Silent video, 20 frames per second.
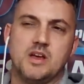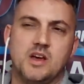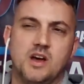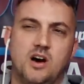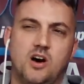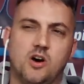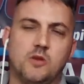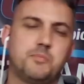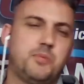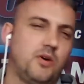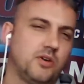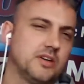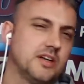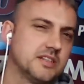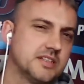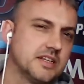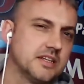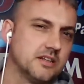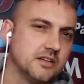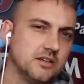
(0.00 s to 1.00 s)
Ogbonna
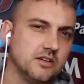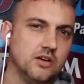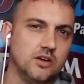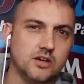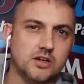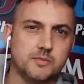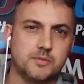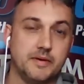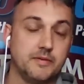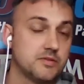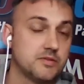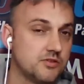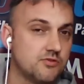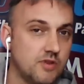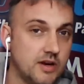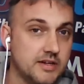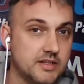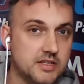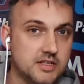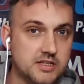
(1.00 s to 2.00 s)
didn't look. It was
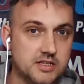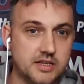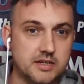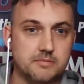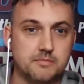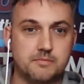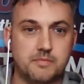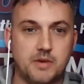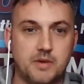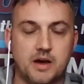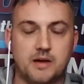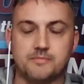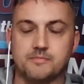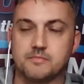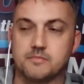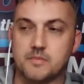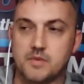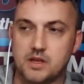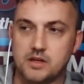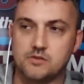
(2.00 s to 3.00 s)
great to see him.
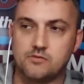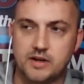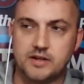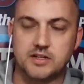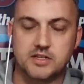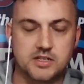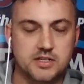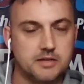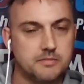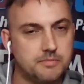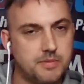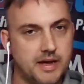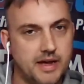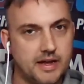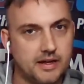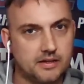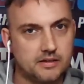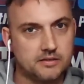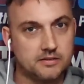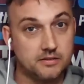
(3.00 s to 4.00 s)
Great to see him
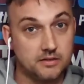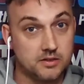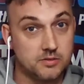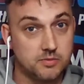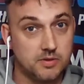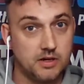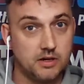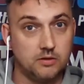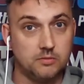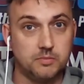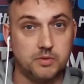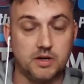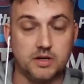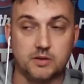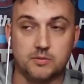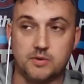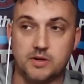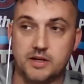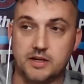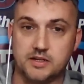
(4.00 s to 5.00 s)
back as well, by the
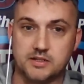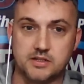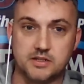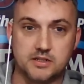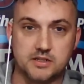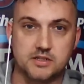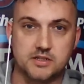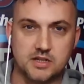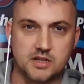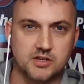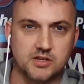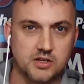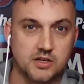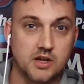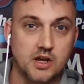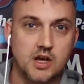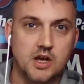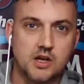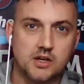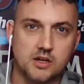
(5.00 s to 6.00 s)
way, because he is such a
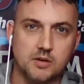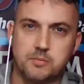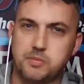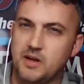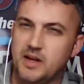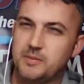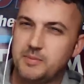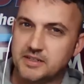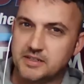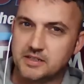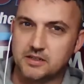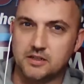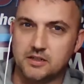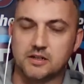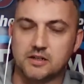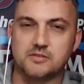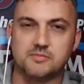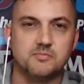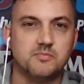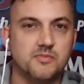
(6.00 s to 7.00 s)
good player. But he didn't
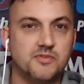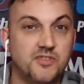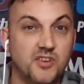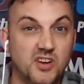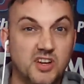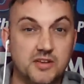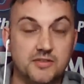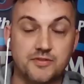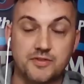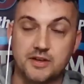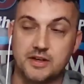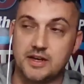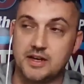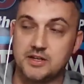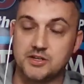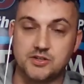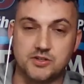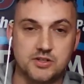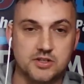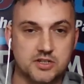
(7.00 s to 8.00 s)
look fully fit
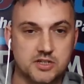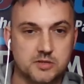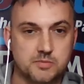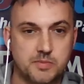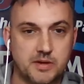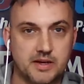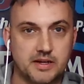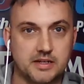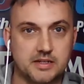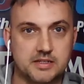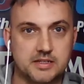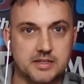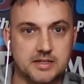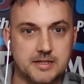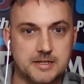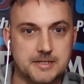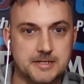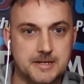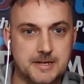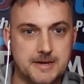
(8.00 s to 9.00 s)
as you'd expect.
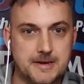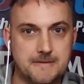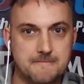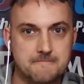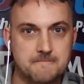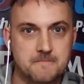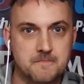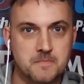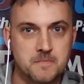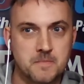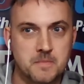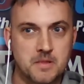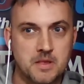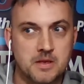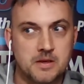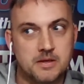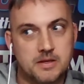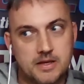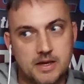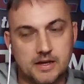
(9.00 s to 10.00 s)
And a
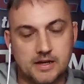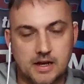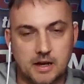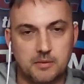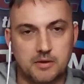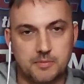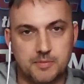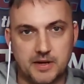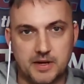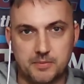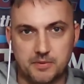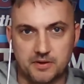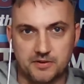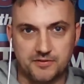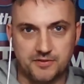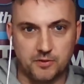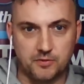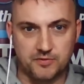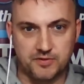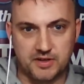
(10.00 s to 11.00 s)
couple of people at
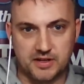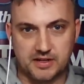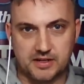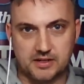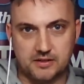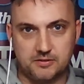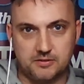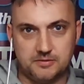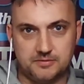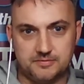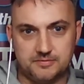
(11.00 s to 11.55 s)
fault for that goal.